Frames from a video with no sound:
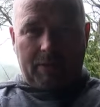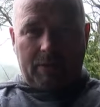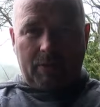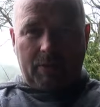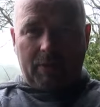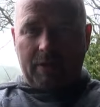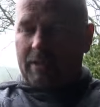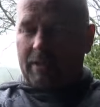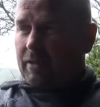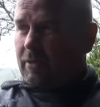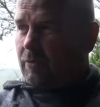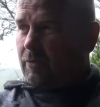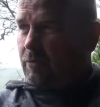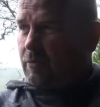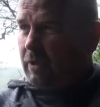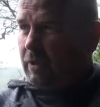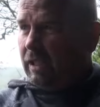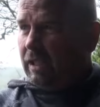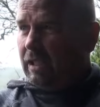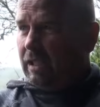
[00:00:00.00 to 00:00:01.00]
so it's
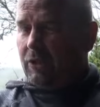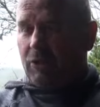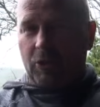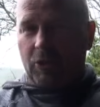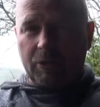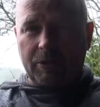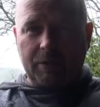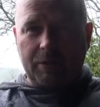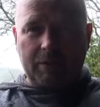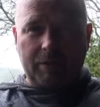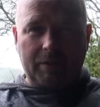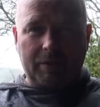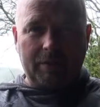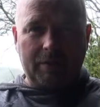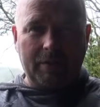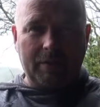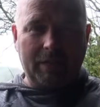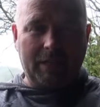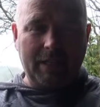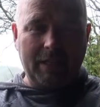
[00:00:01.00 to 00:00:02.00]
really just
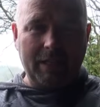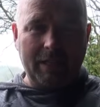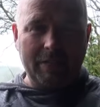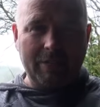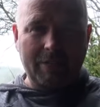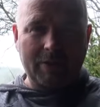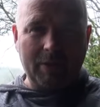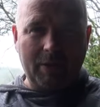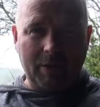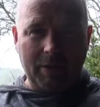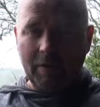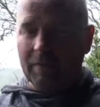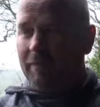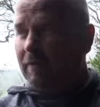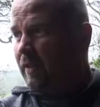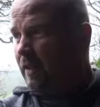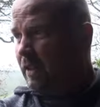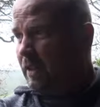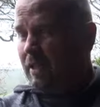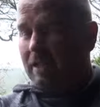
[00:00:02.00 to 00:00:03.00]
a case
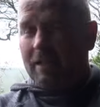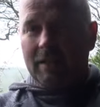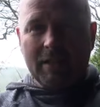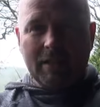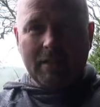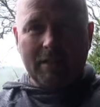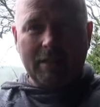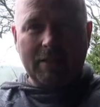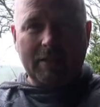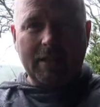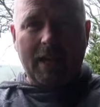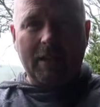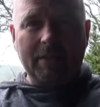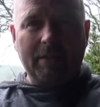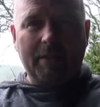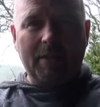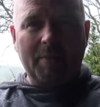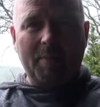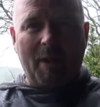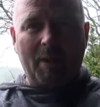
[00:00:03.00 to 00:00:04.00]
of
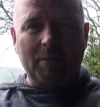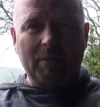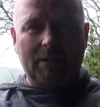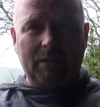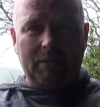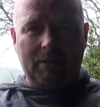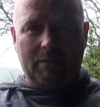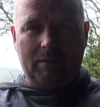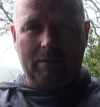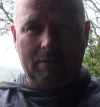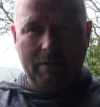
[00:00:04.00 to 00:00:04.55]
standing about